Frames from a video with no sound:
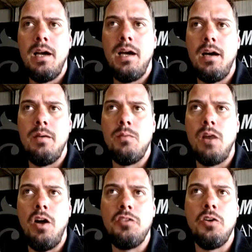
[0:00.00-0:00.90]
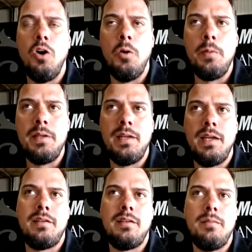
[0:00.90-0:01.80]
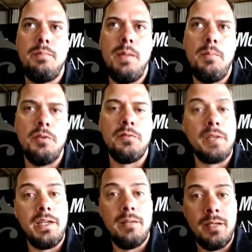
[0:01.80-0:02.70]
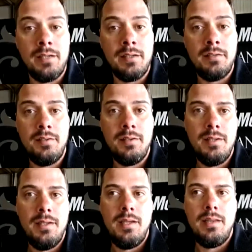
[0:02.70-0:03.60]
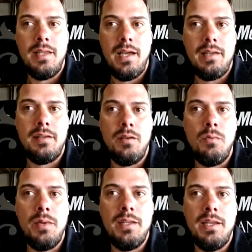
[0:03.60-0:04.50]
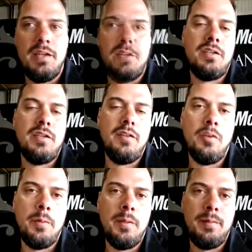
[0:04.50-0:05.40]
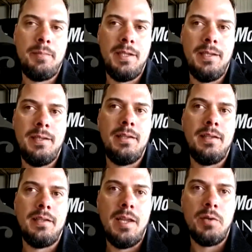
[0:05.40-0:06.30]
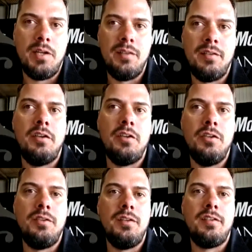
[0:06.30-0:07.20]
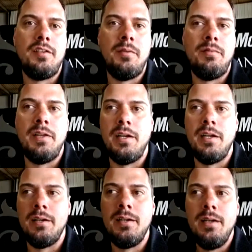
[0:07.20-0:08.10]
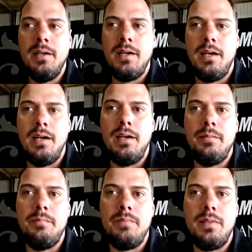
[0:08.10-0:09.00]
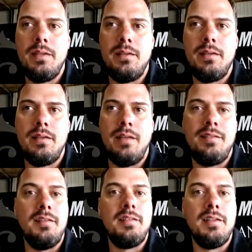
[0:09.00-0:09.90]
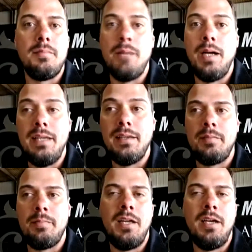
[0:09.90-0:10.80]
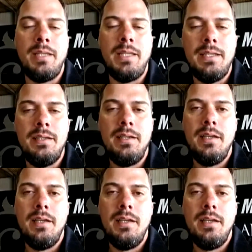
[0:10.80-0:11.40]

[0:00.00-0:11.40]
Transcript: We're also hoping that people don't forget about us, that when the nation does open up again, that they would consider using some of their assistance money that's been coming in